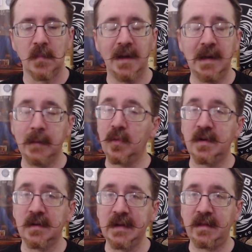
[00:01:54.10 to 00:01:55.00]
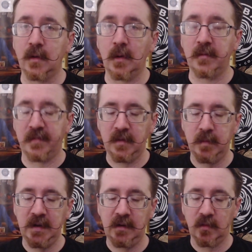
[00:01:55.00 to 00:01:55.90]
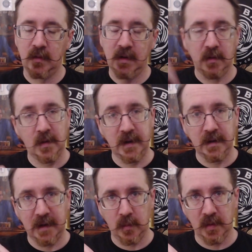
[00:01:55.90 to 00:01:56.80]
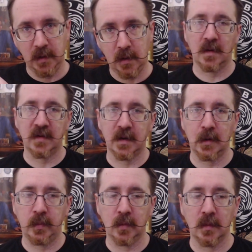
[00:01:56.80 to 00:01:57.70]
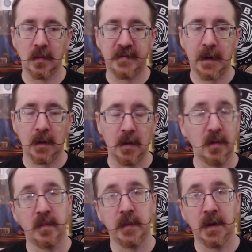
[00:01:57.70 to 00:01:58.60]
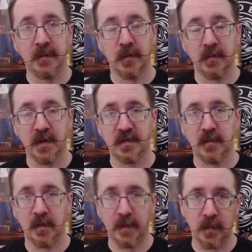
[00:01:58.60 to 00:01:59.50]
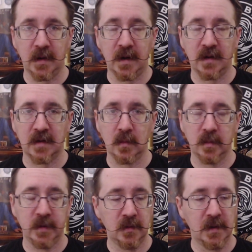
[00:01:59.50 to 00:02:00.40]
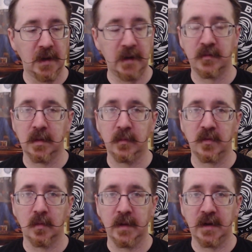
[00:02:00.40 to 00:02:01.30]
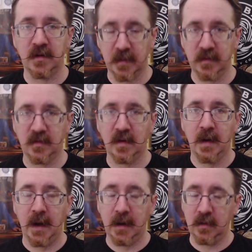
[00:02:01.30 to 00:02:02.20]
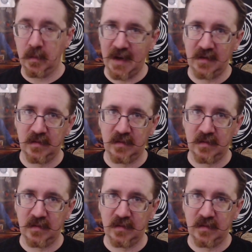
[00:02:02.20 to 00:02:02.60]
and I'm going to link the GoFundMe so you can donate down below. I hope you will follow along with me for the rest of November, as I will be doing live streams to raise funds and do the massive